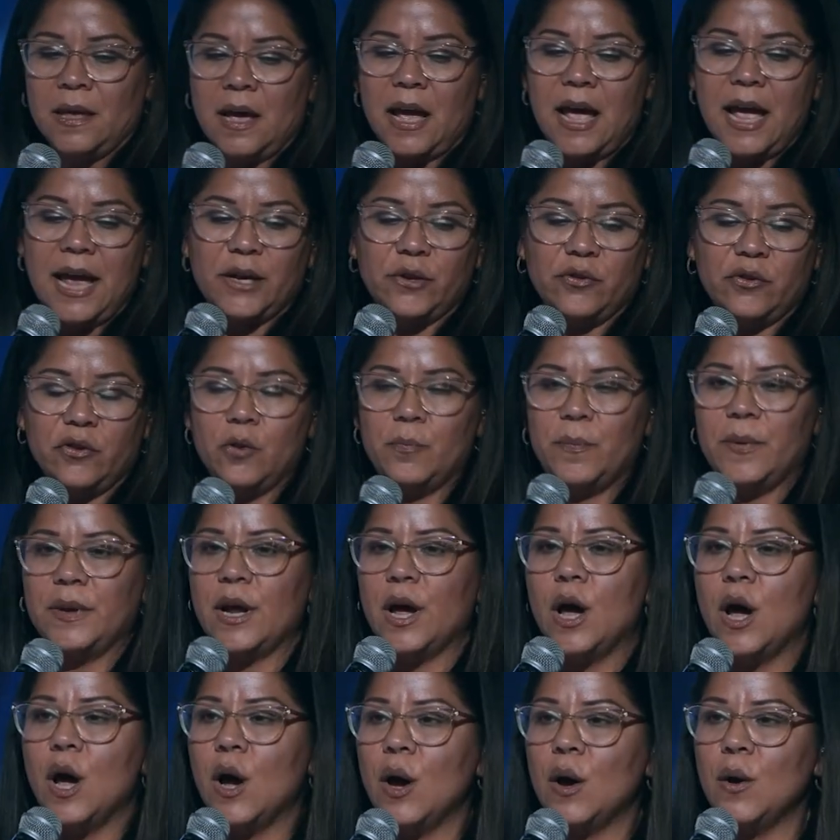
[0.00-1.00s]
I grew up in
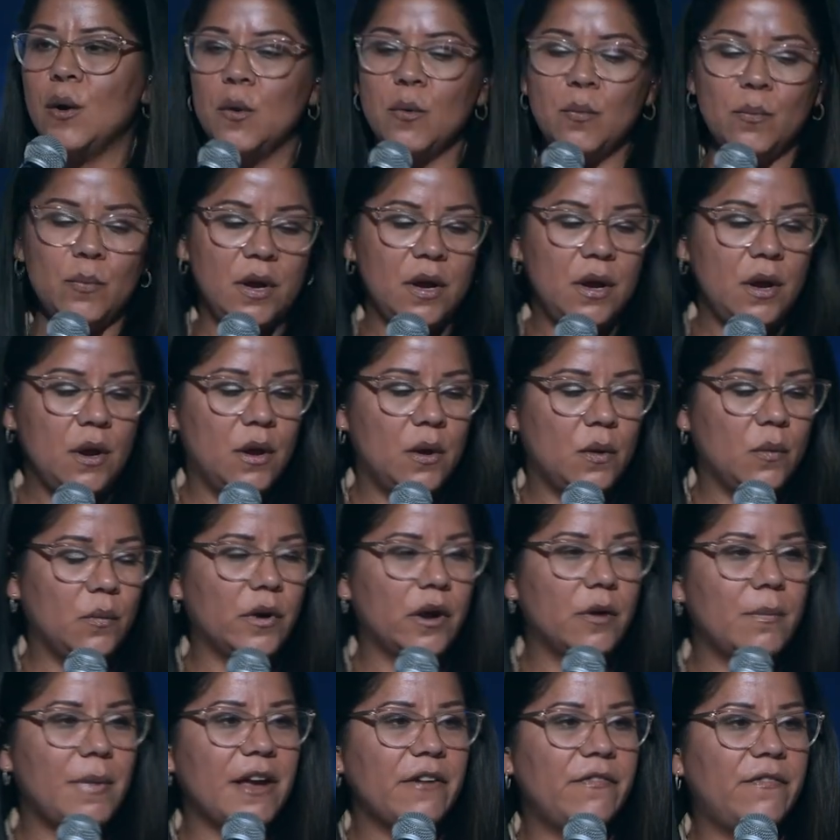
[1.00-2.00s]
a home
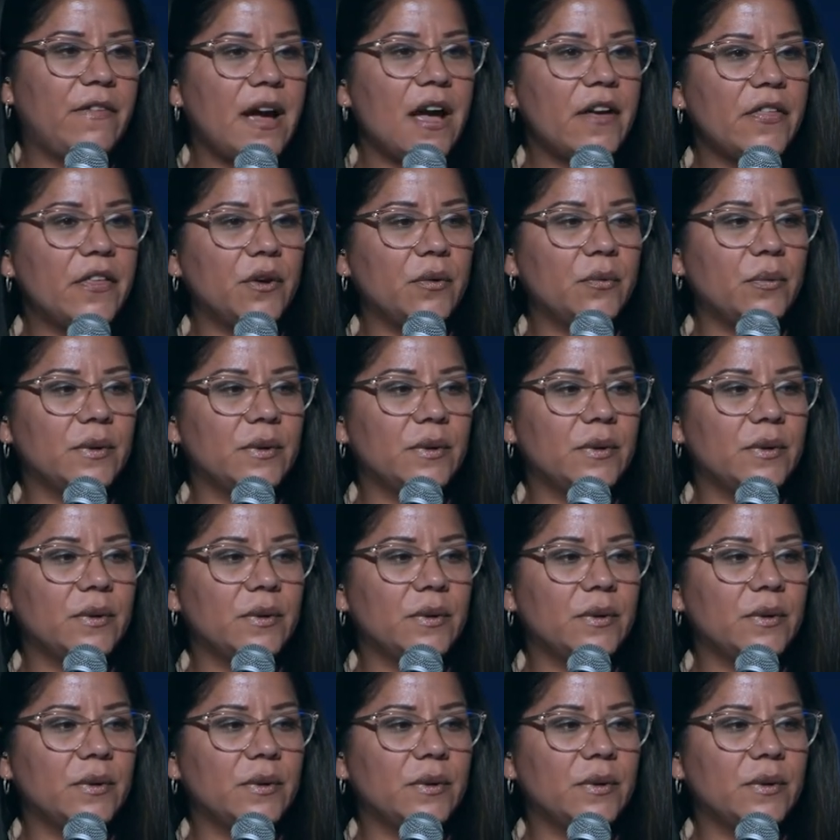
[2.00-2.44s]
where my father